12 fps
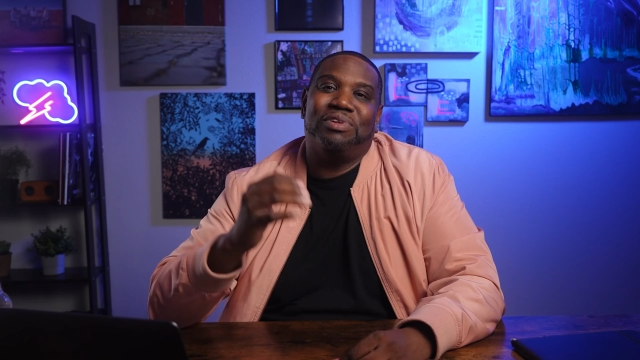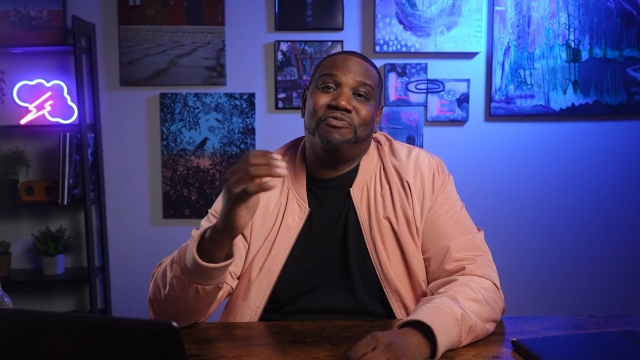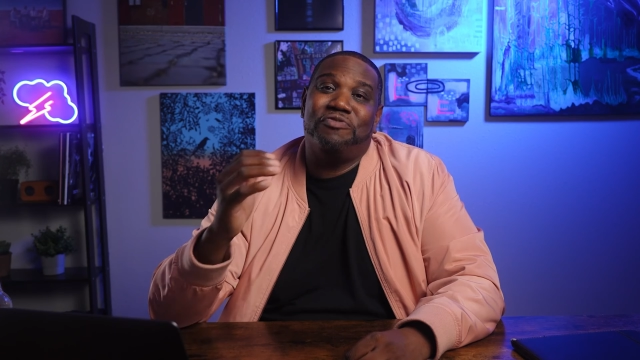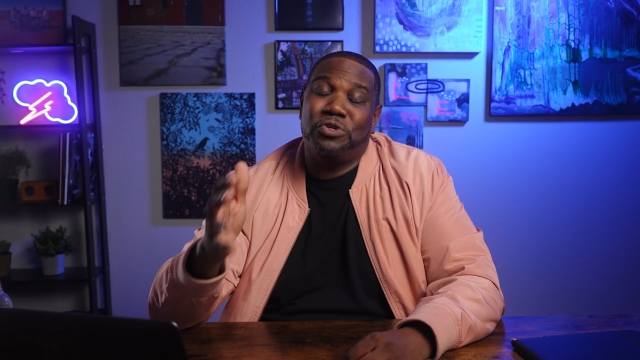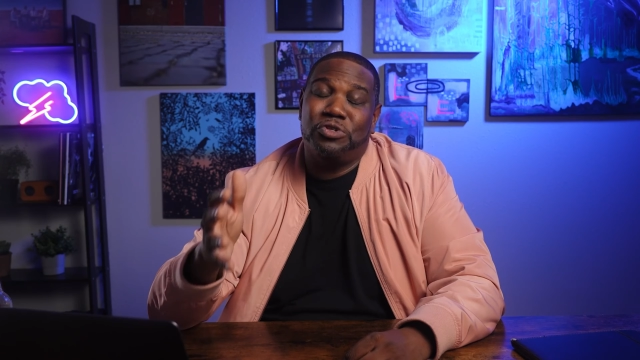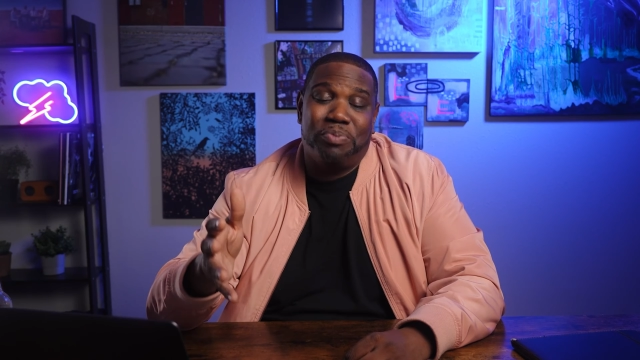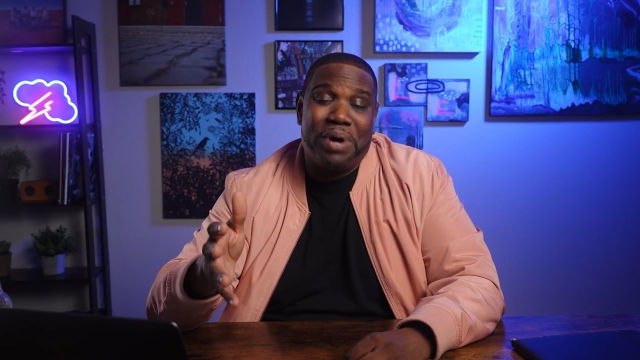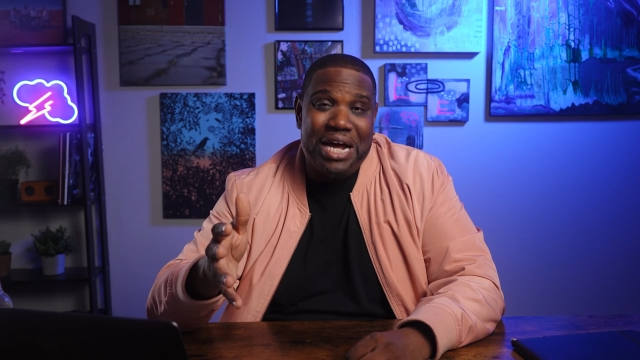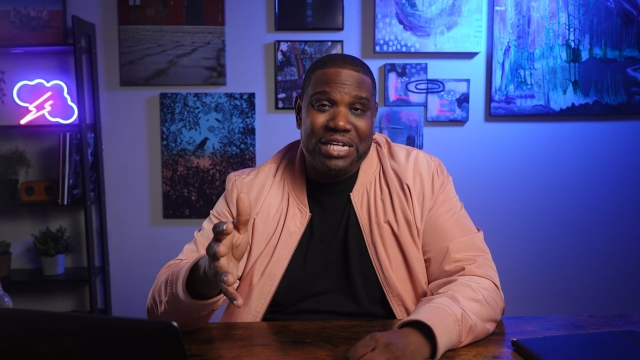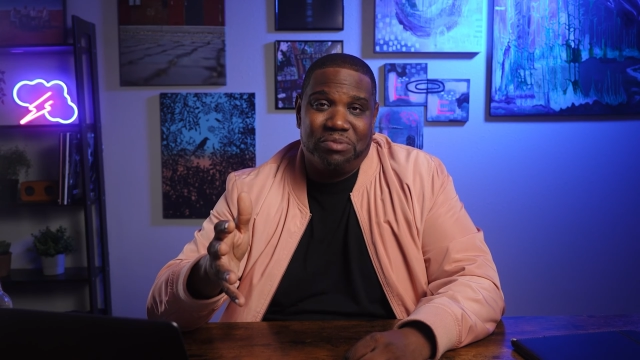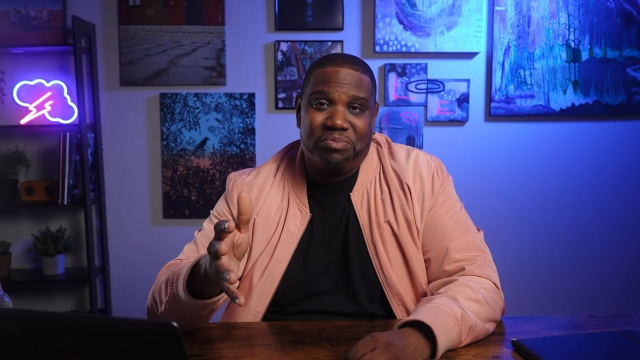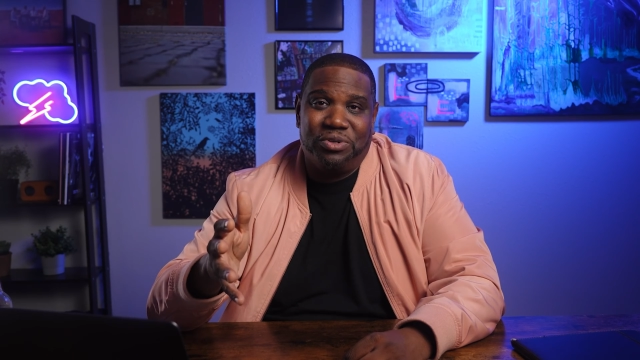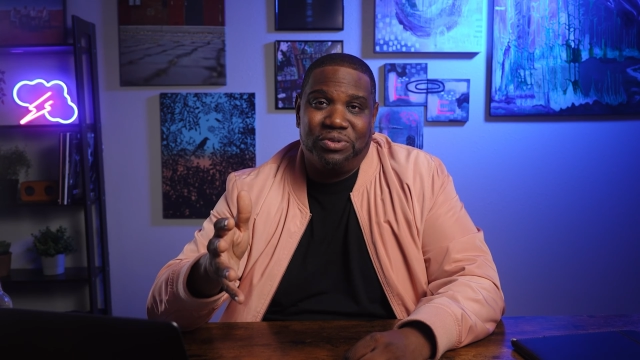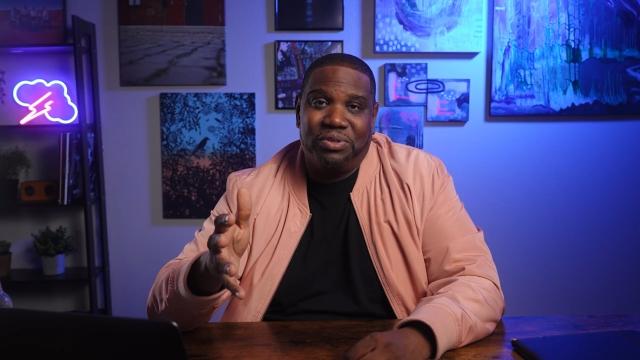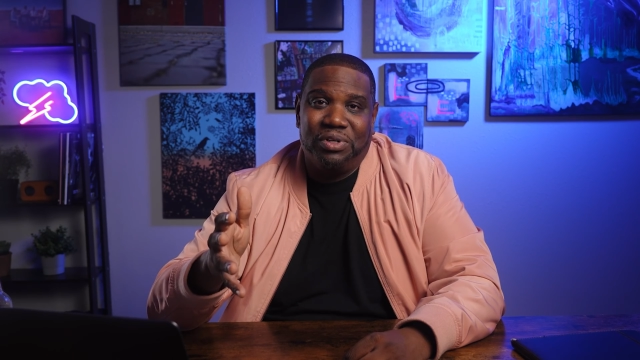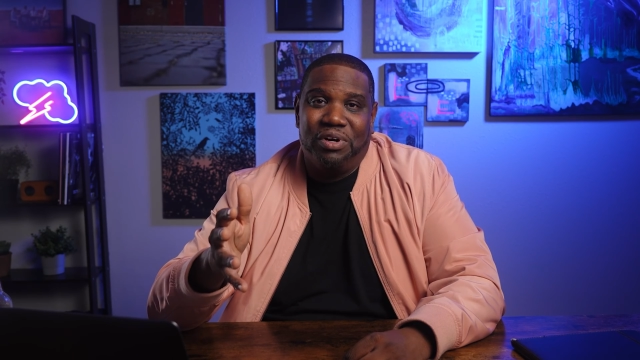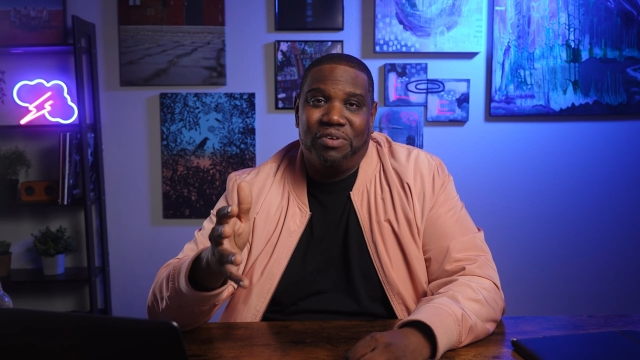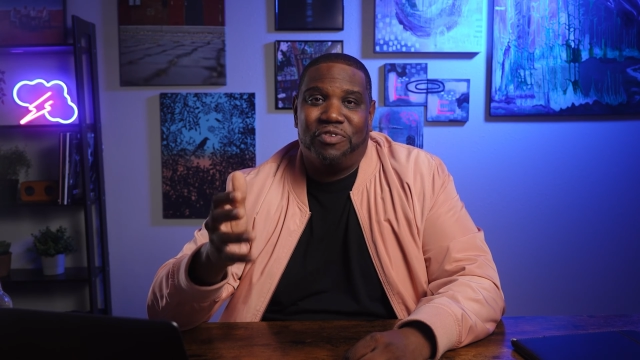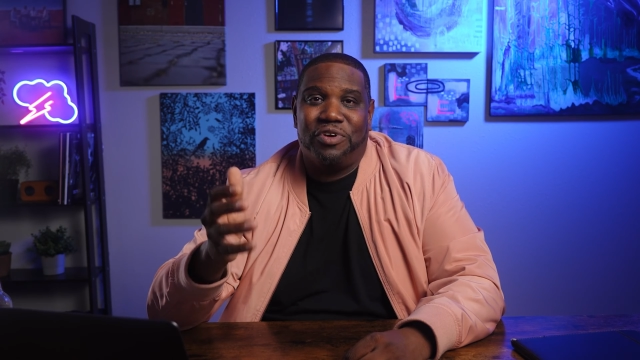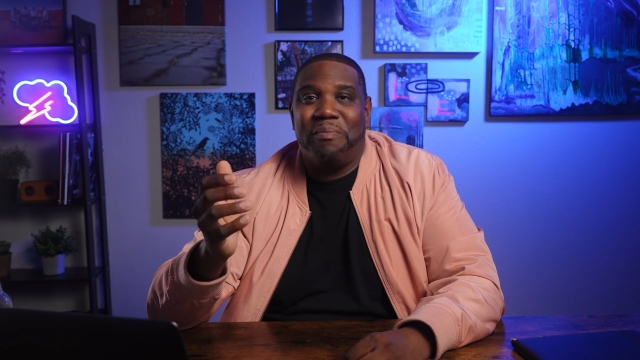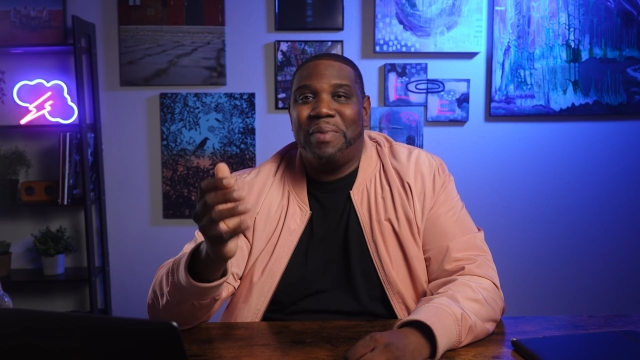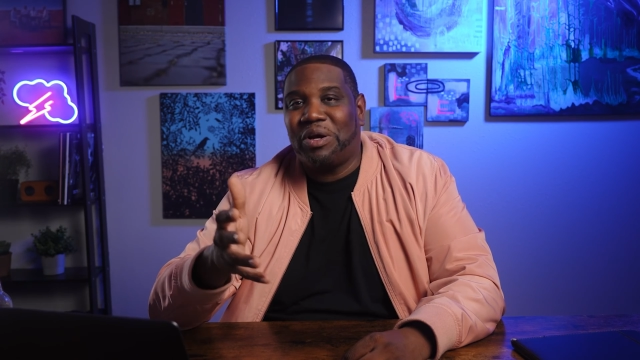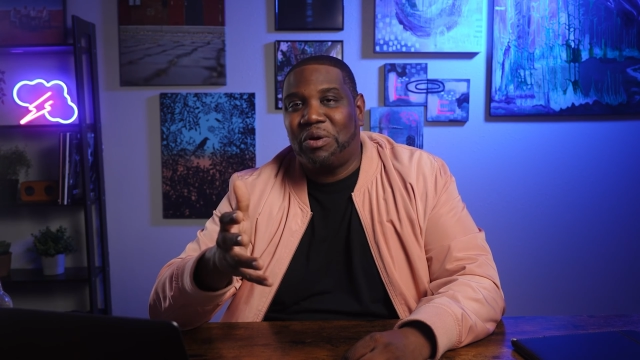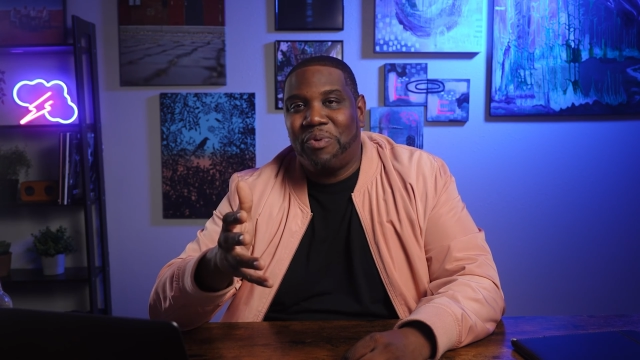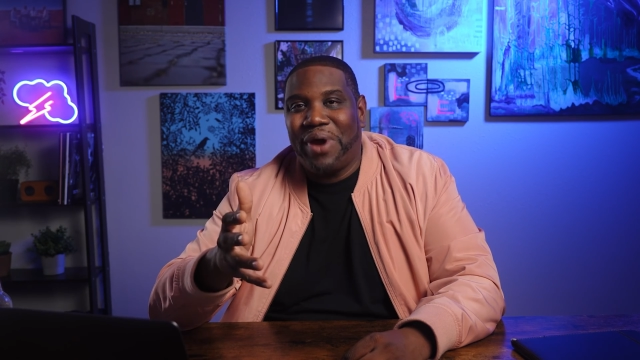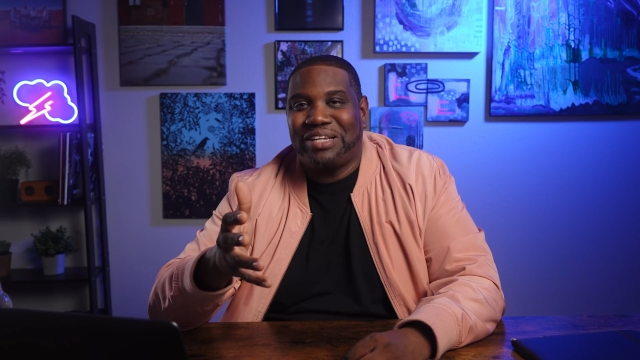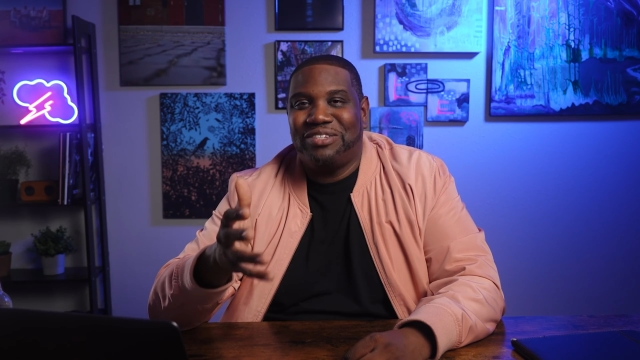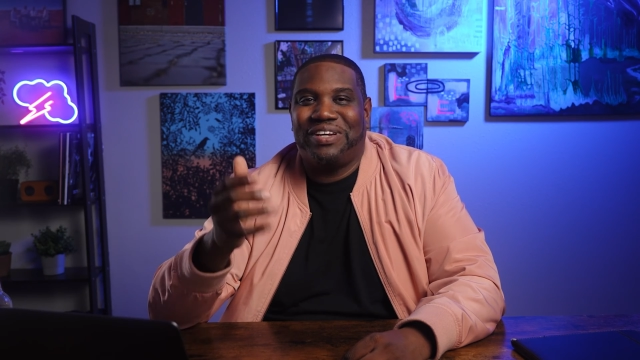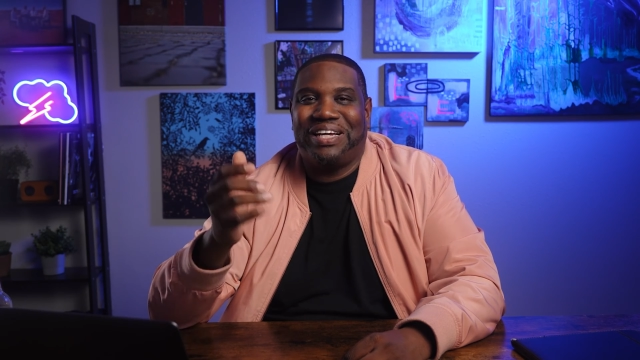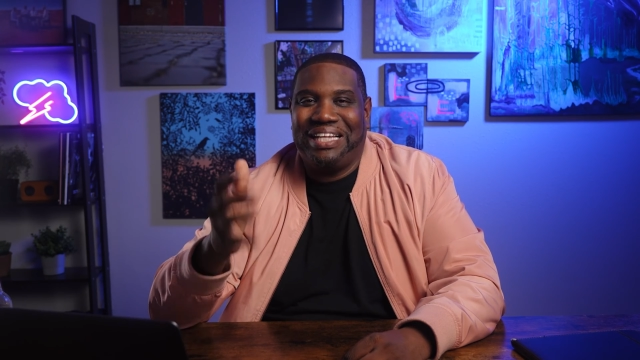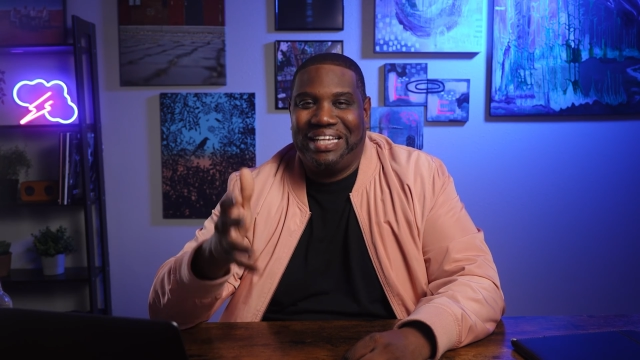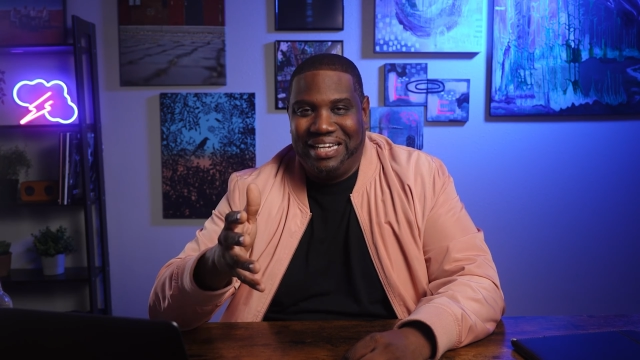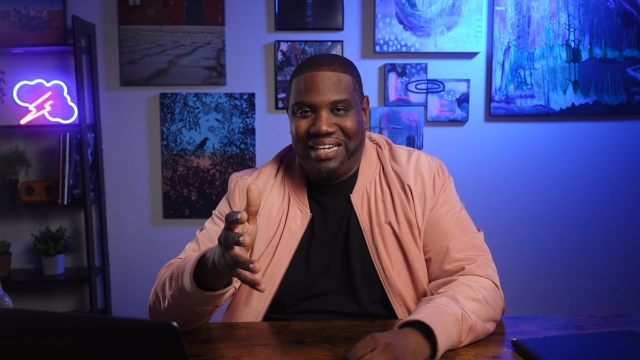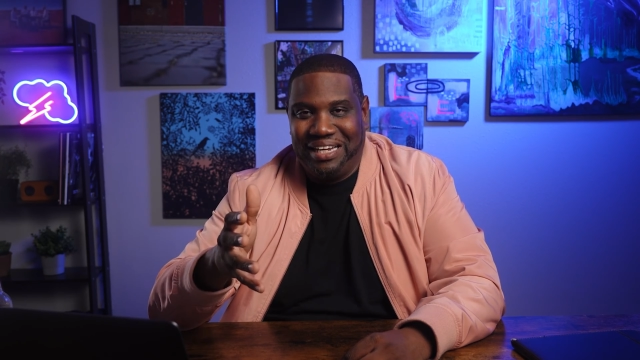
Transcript: the future possible for your medical practice or clinic,